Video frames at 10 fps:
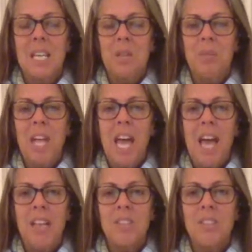I'm going to
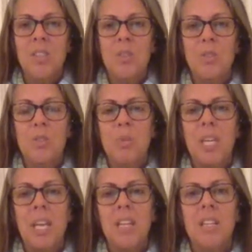ask you to
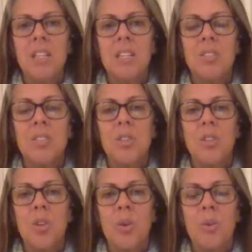begin to
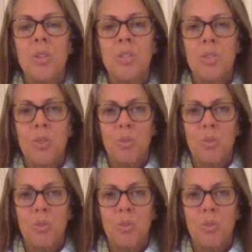notice the